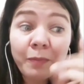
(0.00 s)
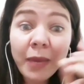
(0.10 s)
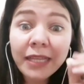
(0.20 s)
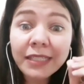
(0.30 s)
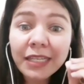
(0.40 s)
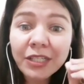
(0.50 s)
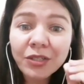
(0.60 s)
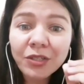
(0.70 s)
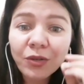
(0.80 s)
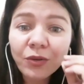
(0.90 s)
pay
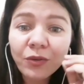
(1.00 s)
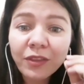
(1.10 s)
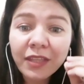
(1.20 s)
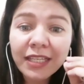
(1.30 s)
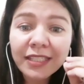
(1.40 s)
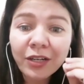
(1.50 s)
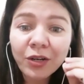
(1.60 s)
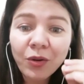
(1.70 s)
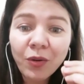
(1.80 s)
attention to things that are